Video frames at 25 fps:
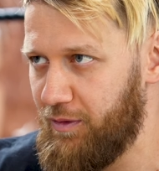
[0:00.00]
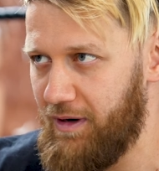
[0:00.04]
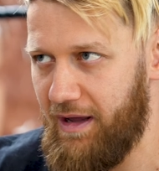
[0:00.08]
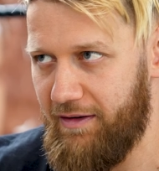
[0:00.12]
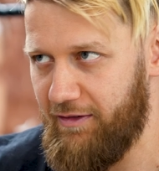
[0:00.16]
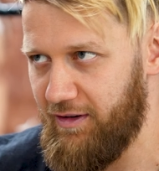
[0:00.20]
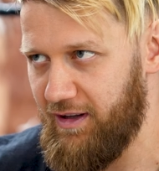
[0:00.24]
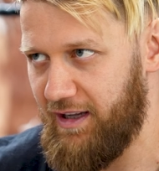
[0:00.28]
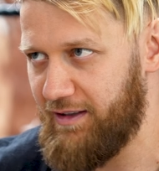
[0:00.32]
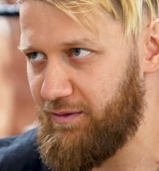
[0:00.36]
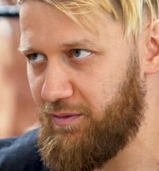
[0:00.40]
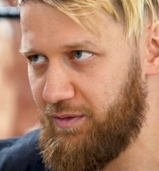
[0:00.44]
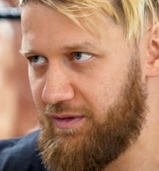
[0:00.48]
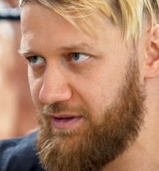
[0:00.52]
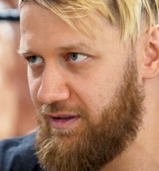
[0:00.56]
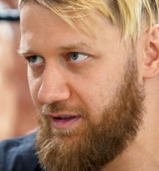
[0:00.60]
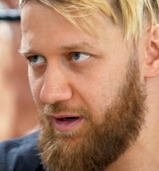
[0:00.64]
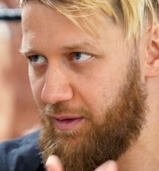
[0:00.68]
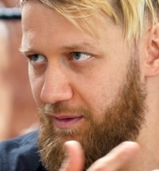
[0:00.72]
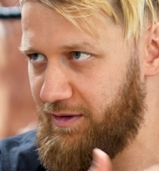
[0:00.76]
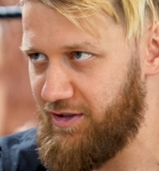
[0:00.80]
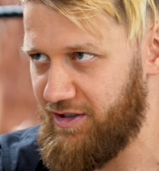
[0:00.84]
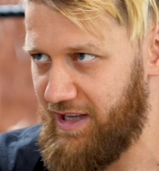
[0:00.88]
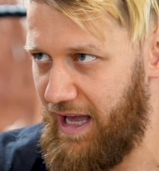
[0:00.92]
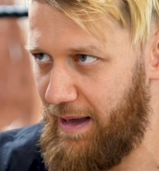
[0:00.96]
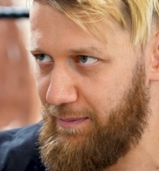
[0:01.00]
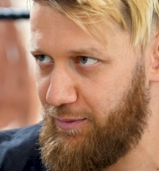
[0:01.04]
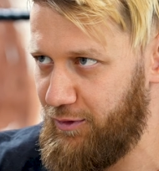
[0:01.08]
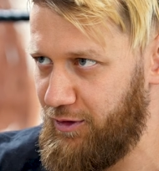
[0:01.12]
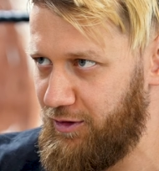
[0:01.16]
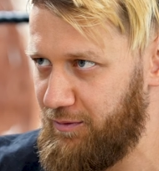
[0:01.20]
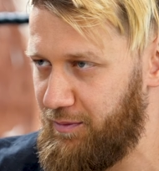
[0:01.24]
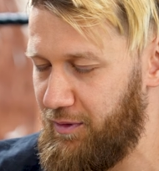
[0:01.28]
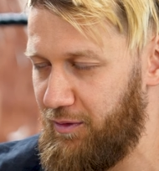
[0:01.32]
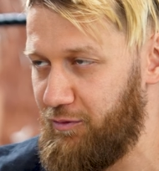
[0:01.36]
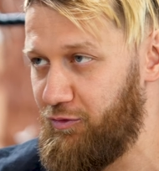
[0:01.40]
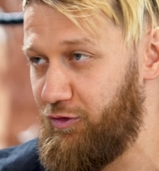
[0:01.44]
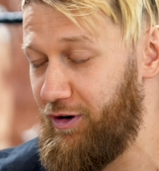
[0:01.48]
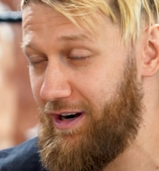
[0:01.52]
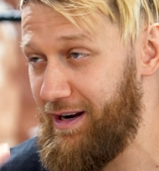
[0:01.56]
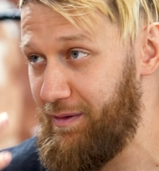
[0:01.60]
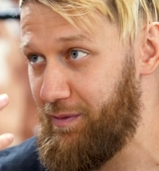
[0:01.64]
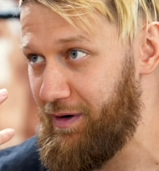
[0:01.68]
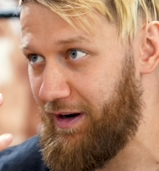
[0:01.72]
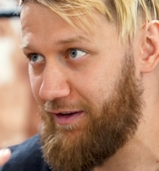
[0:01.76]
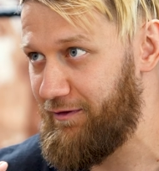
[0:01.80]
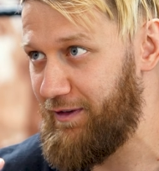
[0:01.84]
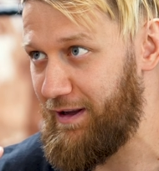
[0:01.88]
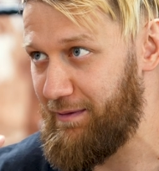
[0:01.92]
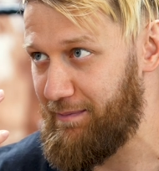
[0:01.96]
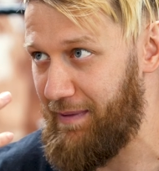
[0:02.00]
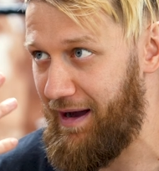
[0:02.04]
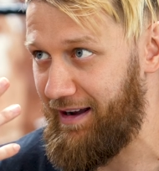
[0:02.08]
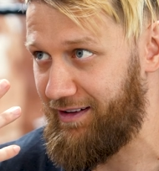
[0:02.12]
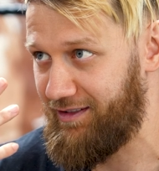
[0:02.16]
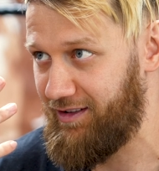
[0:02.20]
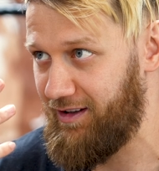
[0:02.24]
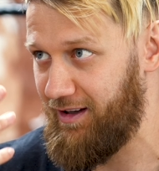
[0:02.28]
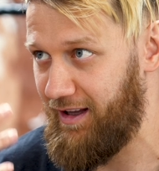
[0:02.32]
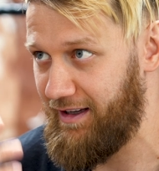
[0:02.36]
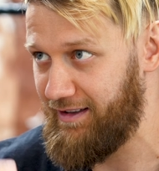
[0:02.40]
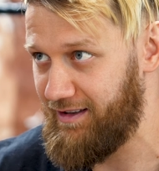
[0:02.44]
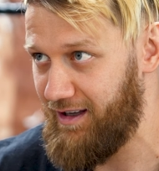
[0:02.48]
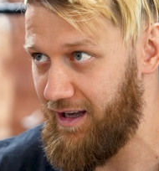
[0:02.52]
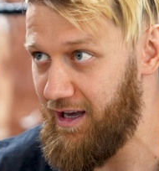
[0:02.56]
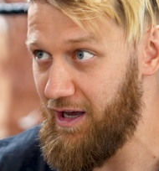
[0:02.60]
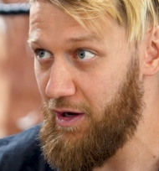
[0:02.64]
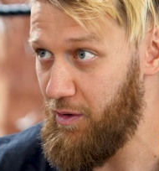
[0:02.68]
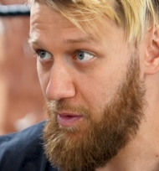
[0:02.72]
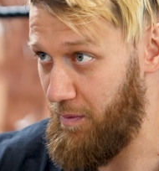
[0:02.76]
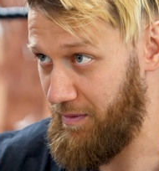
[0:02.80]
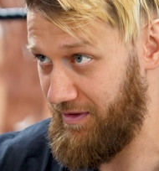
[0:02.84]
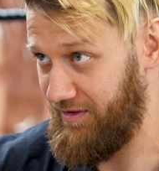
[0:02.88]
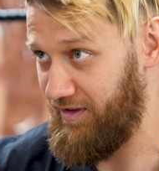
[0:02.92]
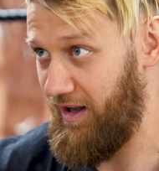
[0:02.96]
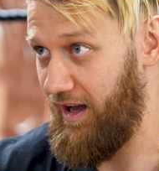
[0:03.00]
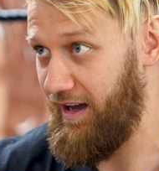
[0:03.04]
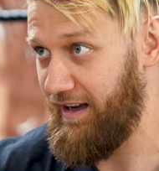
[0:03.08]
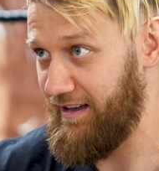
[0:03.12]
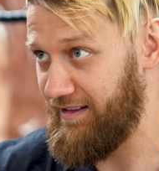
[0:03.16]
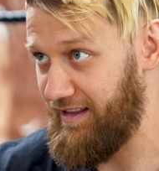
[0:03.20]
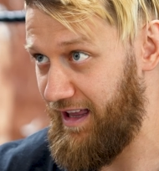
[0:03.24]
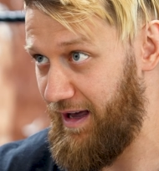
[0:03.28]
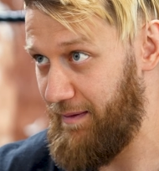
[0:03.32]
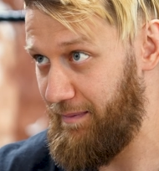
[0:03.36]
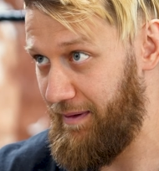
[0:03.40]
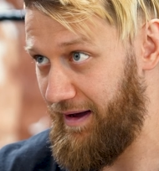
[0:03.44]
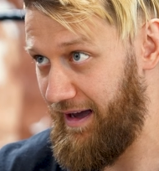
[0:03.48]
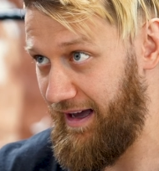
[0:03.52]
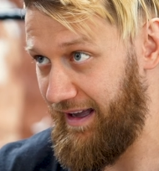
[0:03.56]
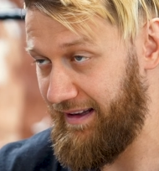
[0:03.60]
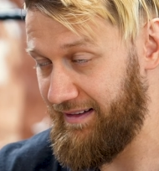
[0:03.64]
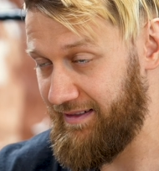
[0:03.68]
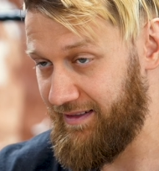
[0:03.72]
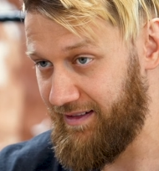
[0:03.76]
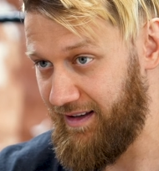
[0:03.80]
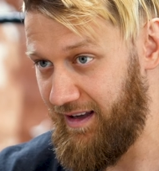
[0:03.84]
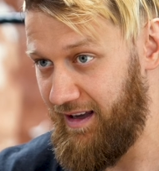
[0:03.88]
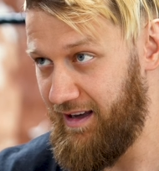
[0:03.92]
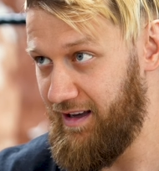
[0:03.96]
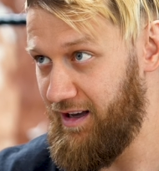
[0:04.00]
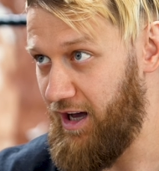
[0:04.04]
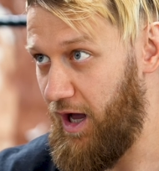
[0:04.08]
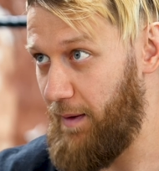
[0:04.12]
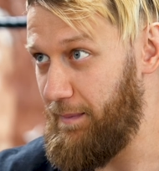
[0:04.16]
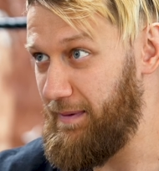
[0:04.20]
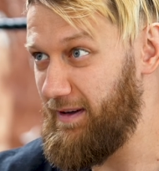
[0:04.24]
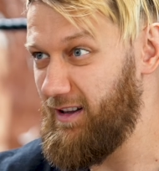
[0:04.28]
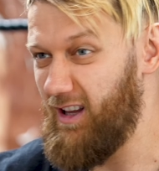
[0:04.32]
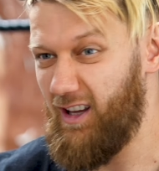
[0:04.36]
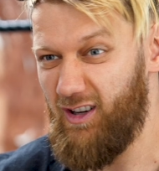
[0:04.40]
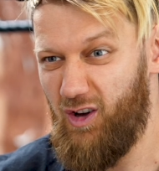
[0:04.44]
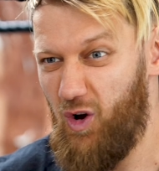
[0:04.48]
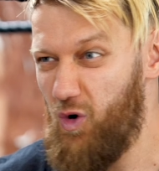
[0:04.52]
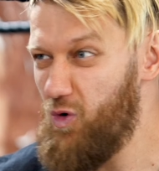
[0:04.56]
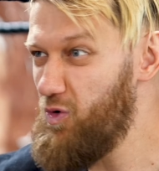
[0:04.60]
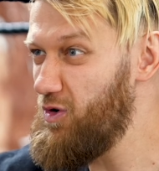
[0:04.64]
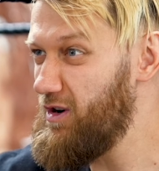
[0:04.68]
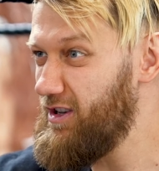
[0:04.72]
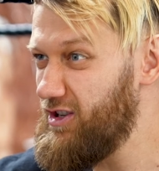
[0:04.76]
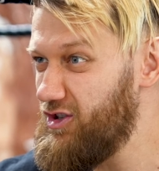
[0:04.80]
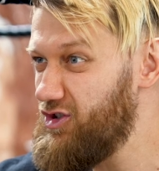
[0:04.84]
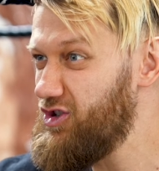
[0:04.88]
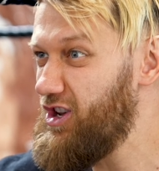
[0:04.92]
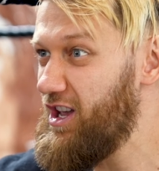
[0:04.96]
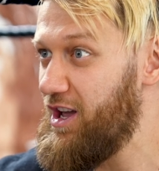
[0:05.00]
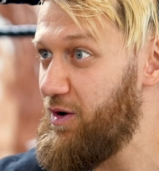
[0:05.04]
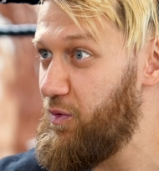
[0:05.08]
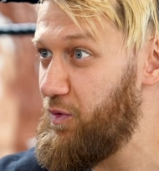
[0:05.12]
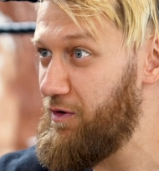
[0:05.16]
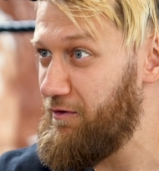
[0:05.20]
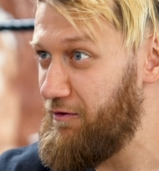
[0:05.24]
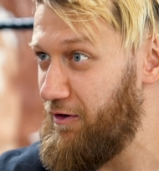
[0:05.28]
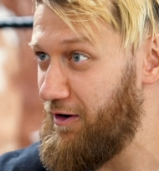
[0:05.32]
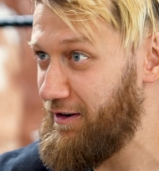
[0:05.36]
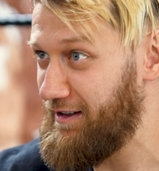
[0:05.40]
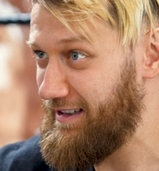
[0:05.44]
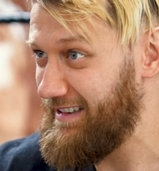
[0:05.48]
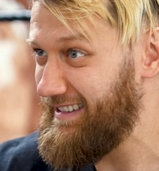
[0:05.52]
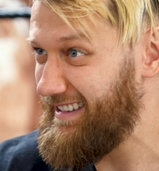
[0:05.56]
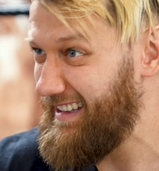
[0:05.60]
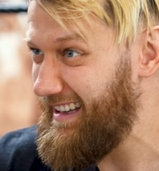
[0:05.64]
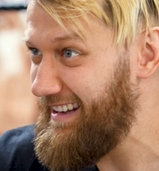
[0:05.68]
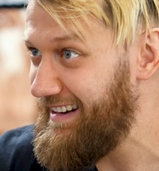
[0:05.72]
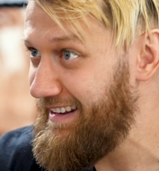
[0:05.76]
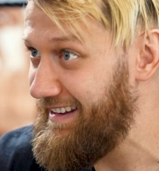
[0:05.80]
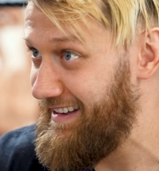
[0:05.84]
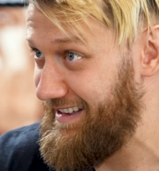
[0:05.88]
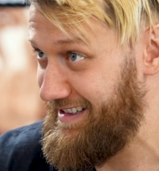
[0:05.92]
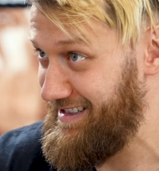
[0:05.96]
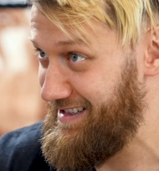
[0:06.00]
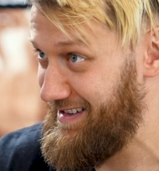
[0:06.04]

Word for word: or whatever, like, you know, it just happened. But really when I think back to like, when we started that band, I'd be like, holy shit, we fucking did it.